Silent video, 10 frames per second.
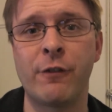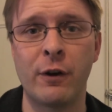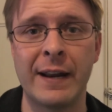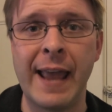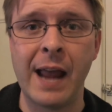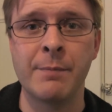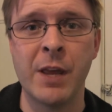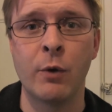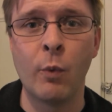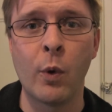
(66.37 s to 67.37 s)
for an
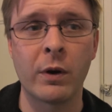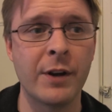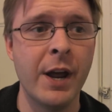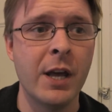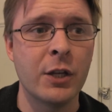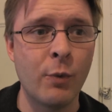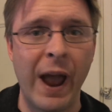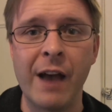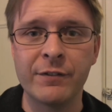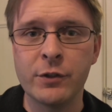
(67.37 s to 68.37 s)
Academy Award, you
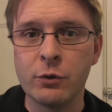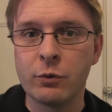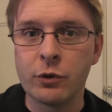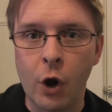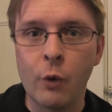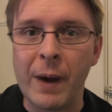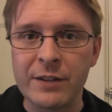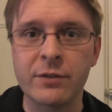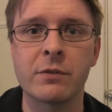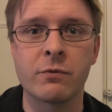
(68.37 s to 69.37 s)
have to go by
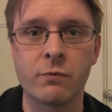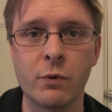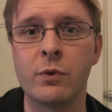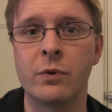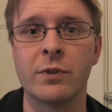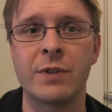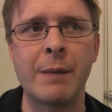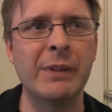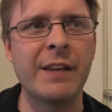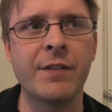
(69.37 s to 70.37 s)
certain rules. I
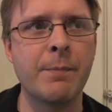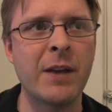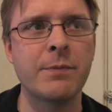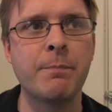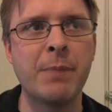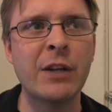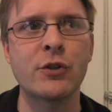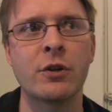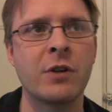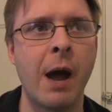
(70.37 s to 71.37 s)
believe the Best
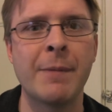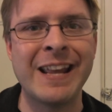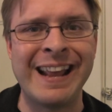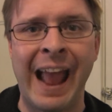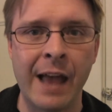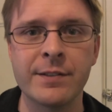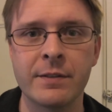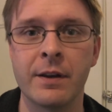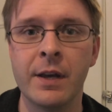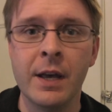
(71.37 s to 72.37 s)
Picture nominee has
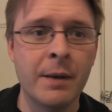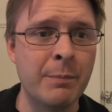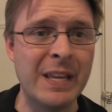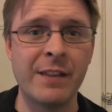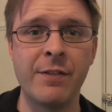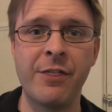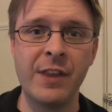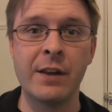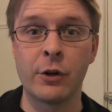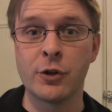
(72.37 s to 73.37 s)
to be in
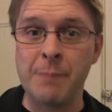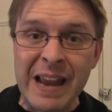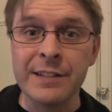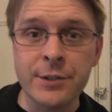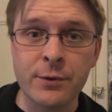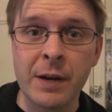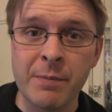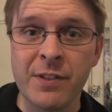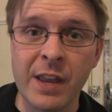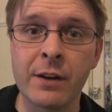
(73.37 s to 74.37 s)
theaters, mainstream
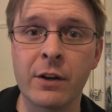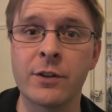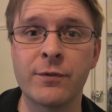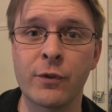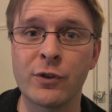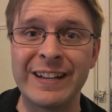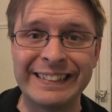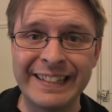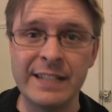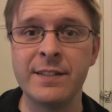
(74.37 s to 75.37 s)
theaters, for
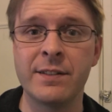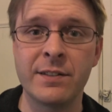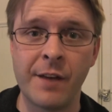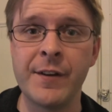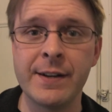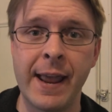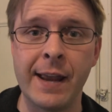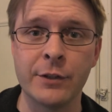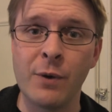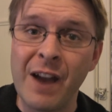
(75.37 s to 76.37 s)
at least 7
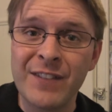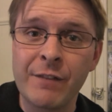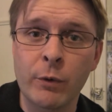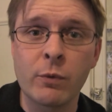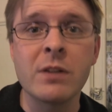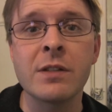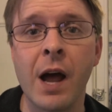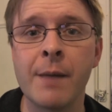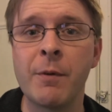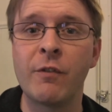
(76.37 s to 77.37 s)
days. You have to have a
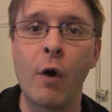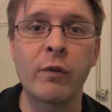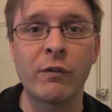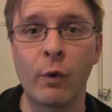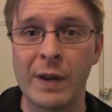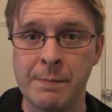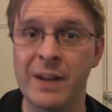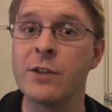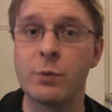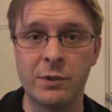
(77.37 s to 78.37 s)
runtime of over 40
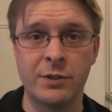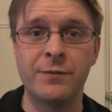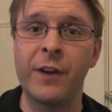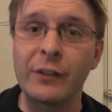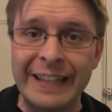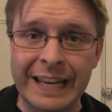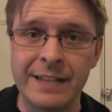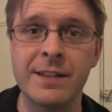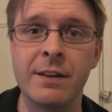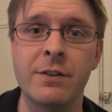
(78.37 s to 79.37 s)
minutes, which is fairly
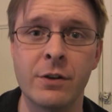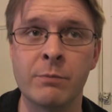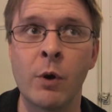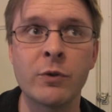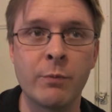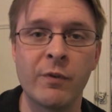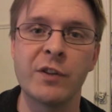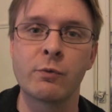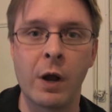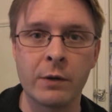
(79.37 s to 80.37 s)
easy to do. Most
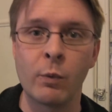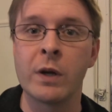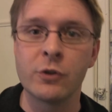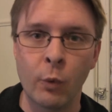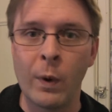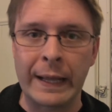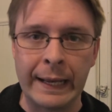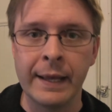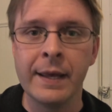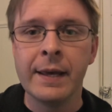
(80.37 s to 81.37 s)
movies run 120.